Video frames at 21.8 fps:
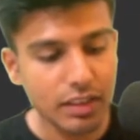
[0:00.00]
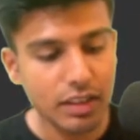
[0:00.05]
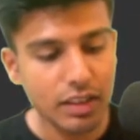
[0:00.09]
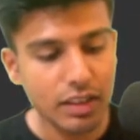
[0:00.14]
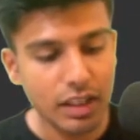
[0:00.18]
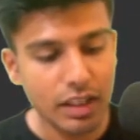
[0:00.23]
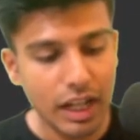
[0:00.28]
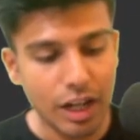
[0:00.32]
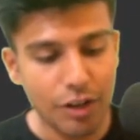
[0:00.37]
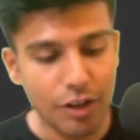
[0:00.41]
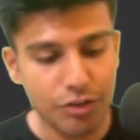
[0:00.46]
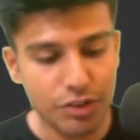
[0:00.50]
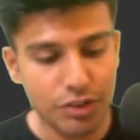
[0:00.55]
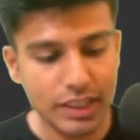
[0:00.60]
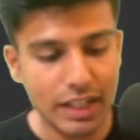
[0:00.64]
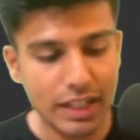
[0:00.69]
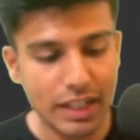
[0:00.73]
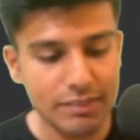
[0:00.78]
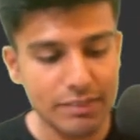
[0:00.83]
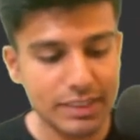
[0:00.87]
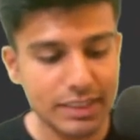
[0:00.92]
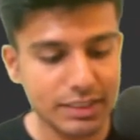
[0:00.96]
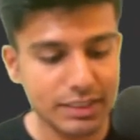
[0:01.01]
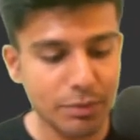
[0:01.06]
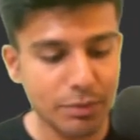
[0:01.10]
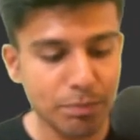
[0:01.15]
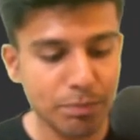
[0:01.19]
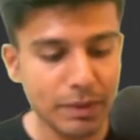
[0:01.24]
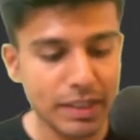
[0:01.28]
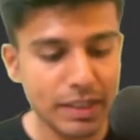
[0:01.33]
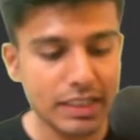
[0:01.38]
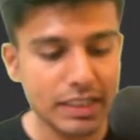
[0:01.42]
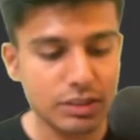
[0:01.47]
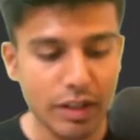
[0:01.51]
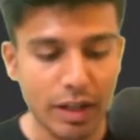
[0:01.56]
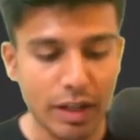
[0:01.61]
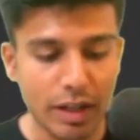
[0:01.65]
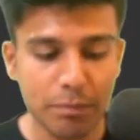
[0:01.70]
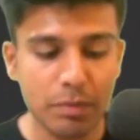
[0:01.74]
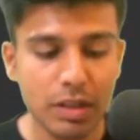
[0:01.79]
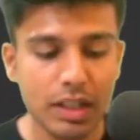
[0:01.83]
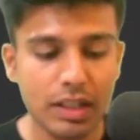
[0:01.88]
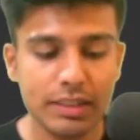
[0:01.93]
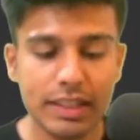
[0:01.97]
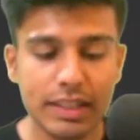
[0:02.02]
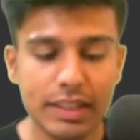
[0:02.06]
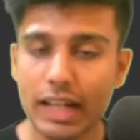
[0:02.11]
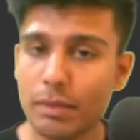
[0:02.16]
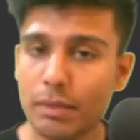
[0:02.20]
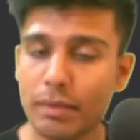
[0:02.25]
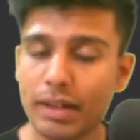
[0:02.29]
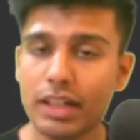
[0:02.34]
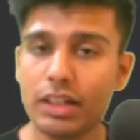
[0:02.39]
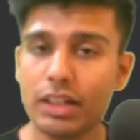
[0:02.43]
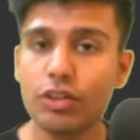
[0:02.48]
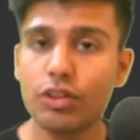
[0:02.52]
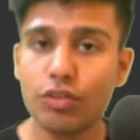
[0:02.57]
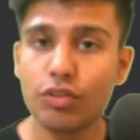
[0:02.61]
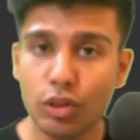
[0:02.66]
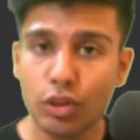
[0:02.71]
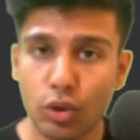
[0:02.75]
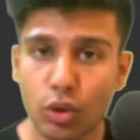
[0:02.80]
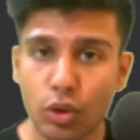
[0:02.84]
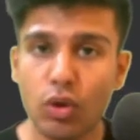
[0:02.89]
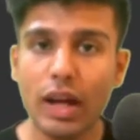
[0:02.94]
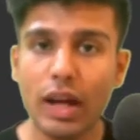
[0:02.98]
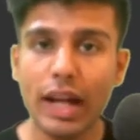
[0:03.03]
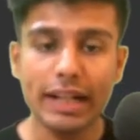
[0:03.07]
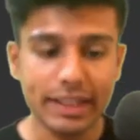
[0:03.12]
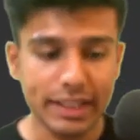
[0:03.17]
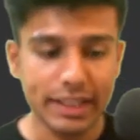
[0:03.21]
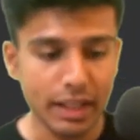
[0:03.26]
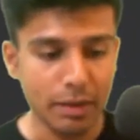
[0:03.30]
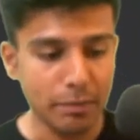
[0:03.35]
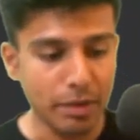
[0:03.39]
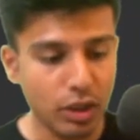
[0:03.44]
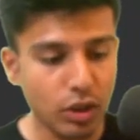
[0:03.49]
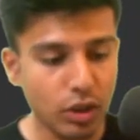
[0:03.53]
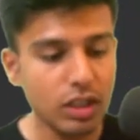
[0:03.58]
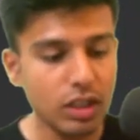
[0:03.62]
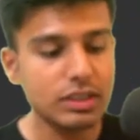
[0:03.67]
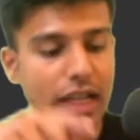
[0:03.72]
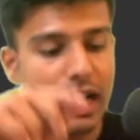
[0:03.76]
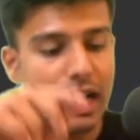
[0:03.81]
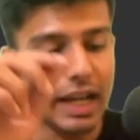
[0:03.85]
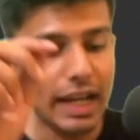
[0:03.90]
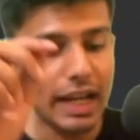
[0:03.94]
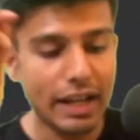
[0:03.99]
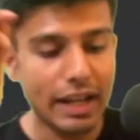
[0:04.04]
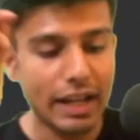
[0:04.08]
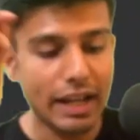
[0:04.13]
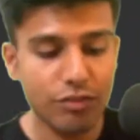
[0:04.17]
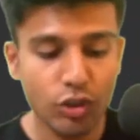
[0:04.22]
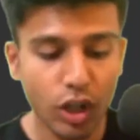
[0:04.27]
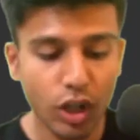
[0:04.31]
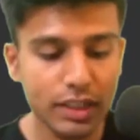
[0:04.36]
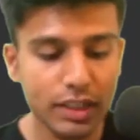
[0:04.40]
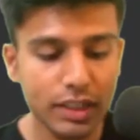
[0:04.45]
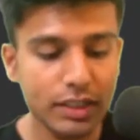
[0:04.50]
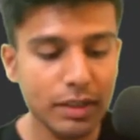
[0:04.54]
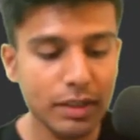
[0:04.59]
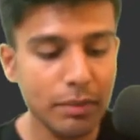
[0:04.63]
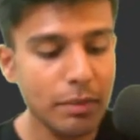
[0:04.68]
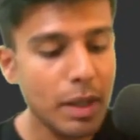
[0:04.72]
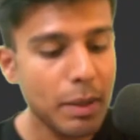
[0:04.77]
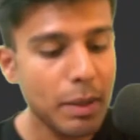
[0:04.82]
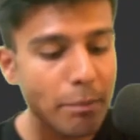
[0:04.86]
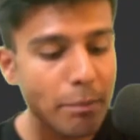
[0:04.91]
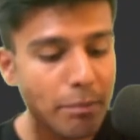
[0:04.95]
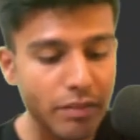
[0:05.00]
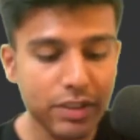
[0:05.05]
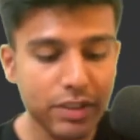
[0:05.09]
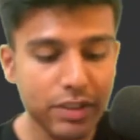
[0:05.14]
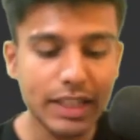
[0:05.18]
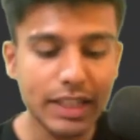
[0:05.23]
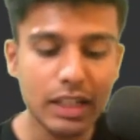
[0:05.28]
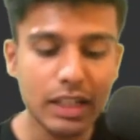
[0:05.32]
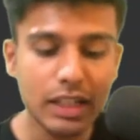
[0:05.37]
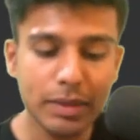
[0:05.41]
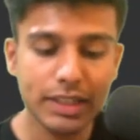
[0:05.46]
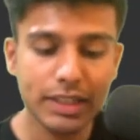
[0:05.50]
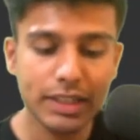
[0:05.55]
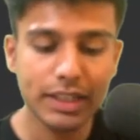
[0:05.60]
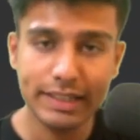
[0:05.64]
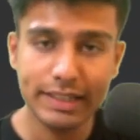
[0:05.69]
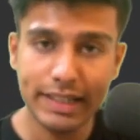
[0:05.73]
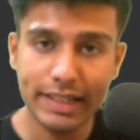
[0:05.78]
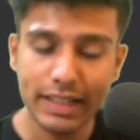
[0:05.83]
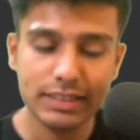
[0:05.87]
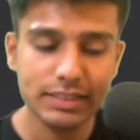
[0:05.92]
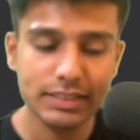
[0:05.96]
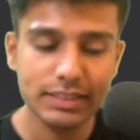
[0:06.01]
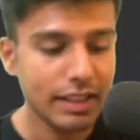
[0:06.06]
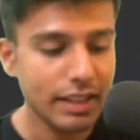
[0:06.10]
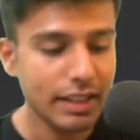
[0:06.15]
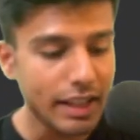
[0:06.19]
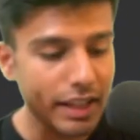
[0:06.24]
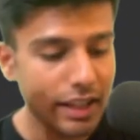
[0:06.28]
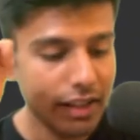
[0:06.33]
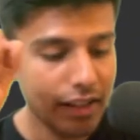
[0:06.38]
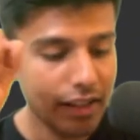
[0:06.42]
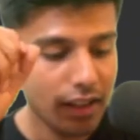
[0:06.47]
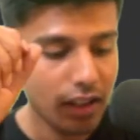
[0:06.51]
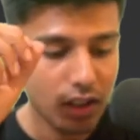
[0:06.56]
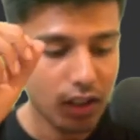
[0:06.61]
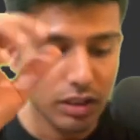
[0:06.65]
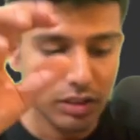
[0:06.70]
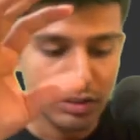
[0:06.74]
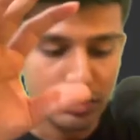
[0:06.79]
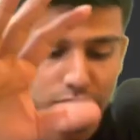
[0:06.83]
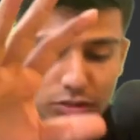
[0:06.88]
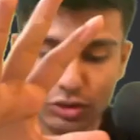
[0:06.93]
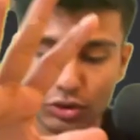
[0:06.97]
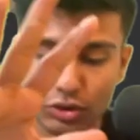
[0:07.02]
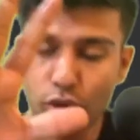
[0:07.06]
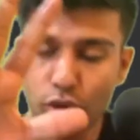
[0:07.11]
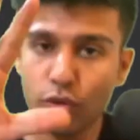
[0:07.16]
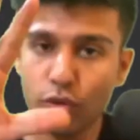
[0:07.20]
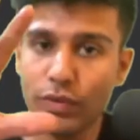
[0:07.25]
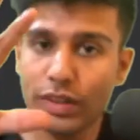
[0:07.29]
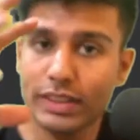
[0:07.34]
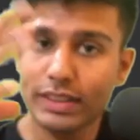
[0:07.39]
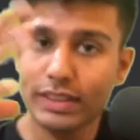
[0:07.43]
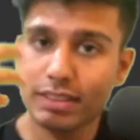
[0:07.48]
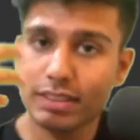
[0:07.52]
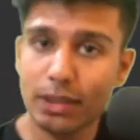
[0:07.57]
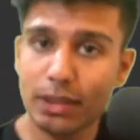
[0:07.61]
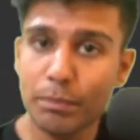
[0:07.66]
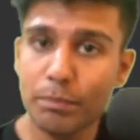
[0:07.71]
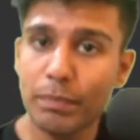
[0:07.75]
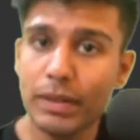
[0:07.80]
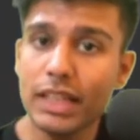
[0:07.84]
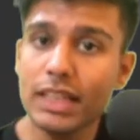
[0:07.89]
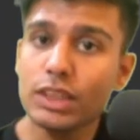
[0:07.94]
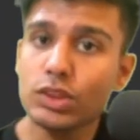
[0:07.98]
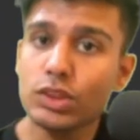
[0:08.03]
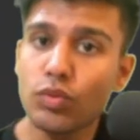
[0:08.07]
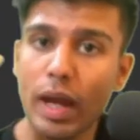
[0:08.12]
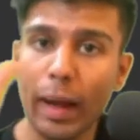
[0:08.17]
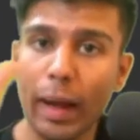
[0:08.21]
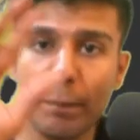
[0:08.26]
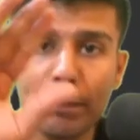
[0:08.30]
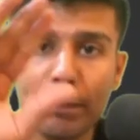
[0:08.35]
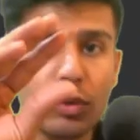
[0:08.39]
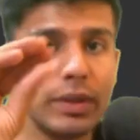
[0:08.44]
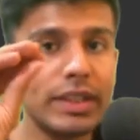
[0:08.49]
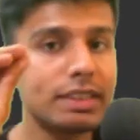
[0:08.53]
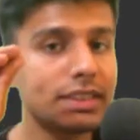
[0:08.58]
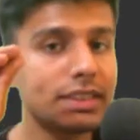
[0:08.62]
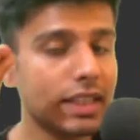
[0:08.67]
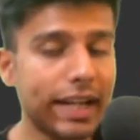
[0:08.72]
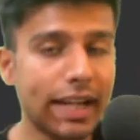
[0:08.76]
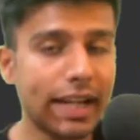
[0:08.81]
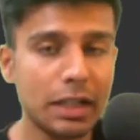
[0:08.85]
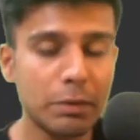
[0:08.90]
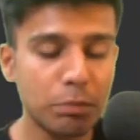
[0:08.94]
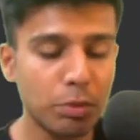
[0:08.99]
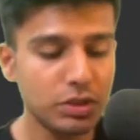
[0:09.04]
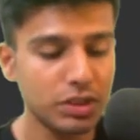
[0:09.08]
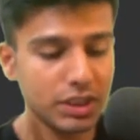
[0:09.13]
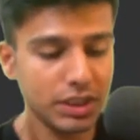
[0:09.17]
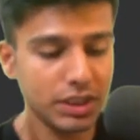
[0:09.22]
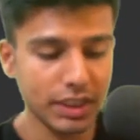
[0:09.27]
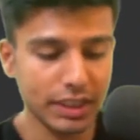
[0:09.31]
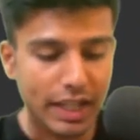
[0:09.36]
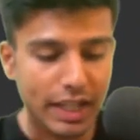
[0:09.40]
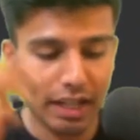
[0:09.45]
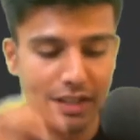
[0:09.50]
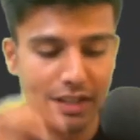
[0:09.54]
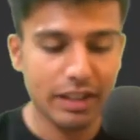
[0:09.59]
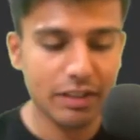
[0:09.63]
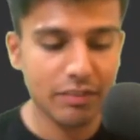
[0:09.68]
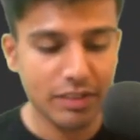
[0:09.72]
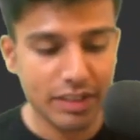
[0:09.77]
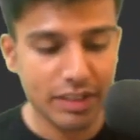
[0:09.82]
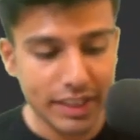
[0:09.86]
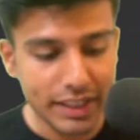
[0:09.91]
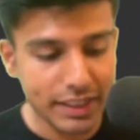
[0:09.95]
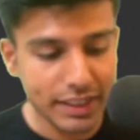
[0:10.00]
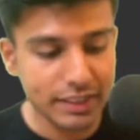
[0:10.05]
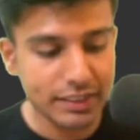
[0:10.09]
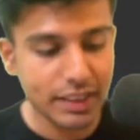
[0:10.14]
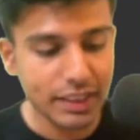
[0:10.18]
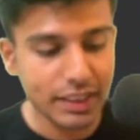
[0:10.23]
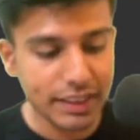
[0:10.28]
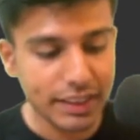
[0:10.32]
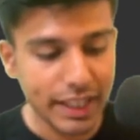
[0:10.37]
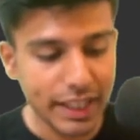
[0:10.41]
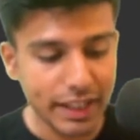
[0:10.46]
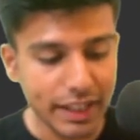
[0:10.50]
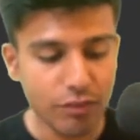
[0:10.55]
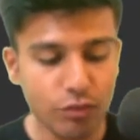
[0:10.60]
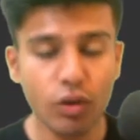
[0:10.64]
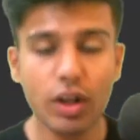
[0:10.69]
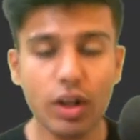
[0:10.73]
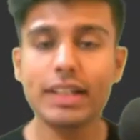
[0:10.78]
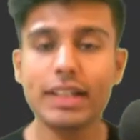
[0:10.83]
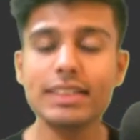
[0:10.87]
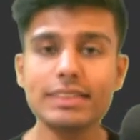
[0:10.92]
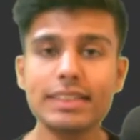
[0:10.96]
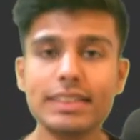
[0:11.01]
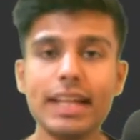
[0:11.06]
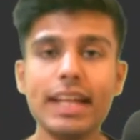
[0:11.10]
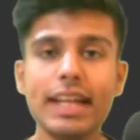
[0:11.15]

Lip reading: I will just simply swap the element low and k because I have got the pivot element index. So we'll just simply swap to its correct position and I will return the k. What is k?